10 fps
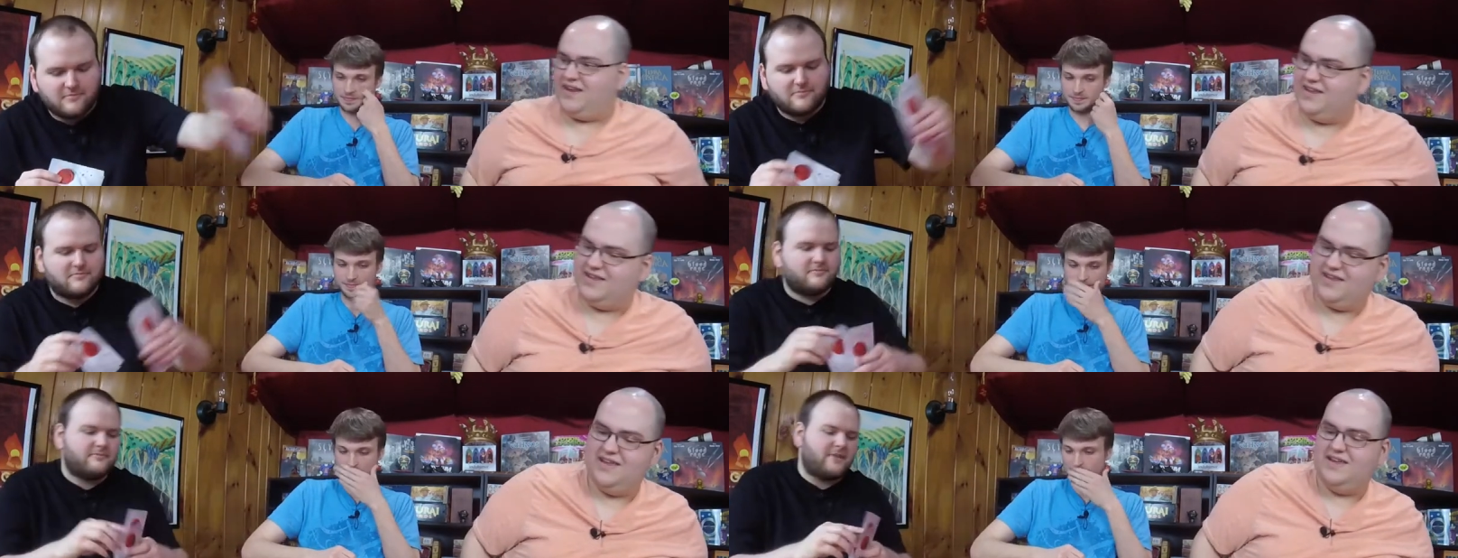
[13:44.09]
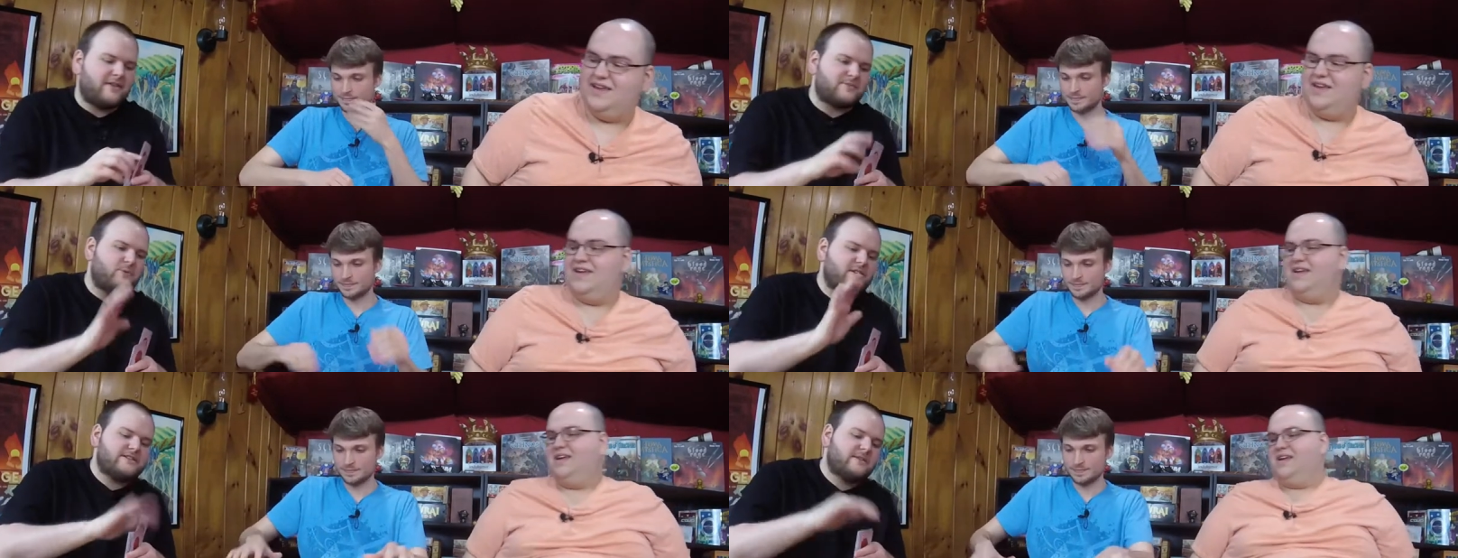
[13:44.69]
Speaker 1: That was
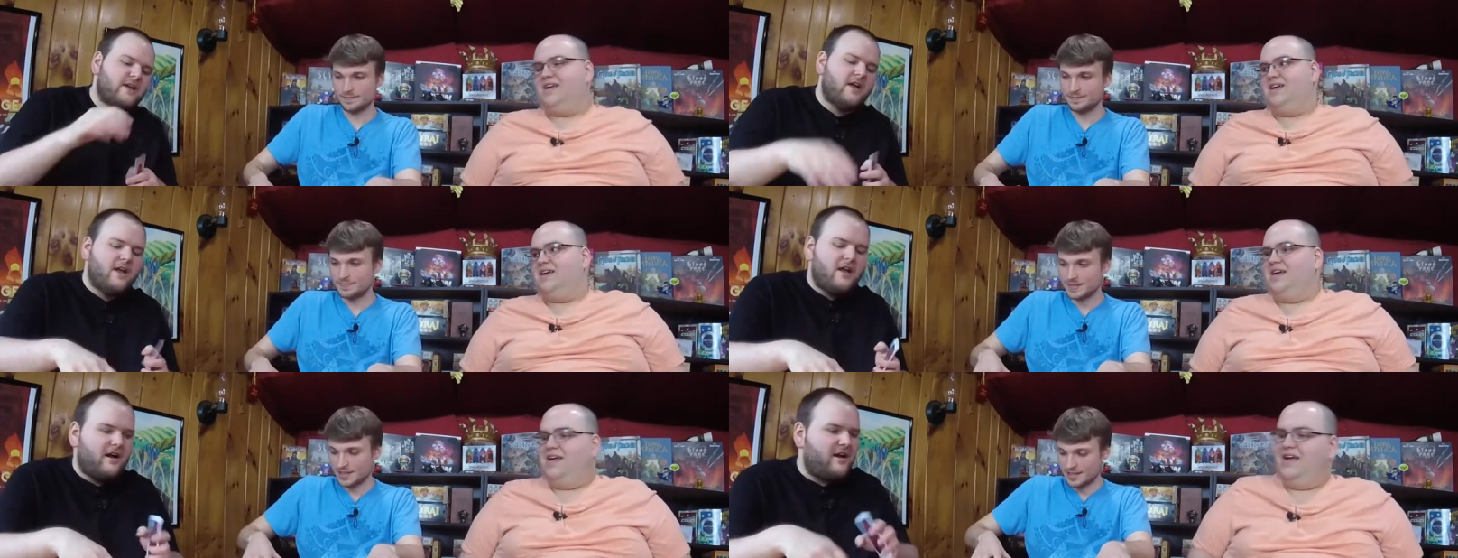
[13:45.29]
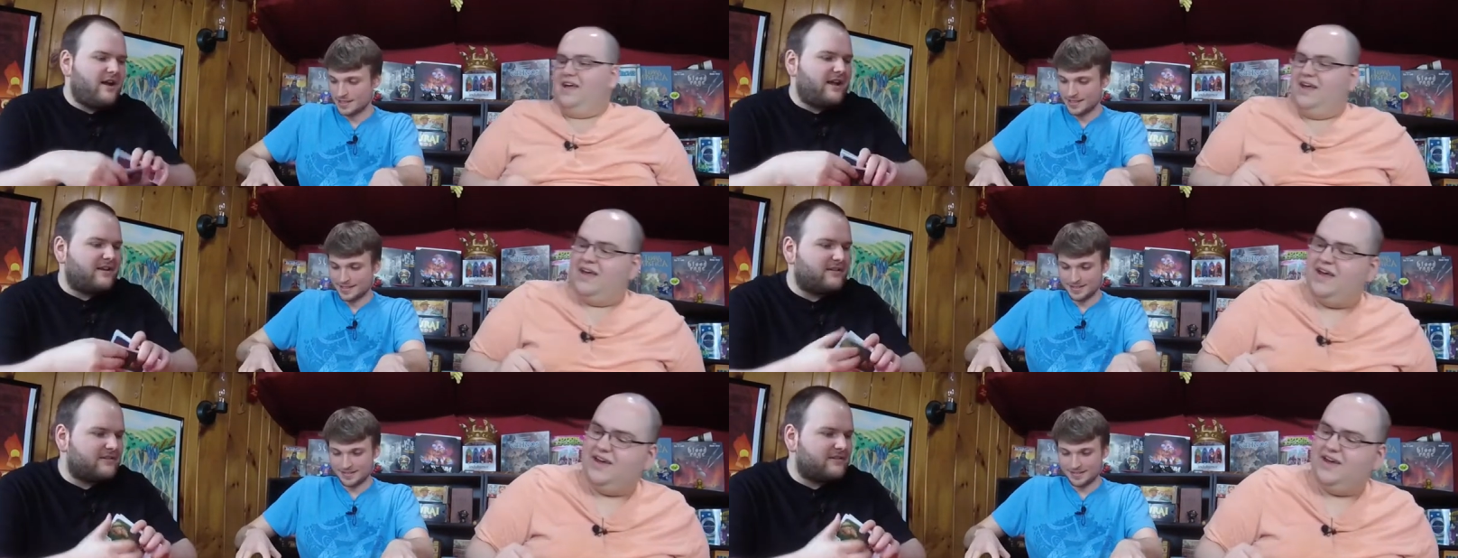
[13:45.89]
pointless. All right.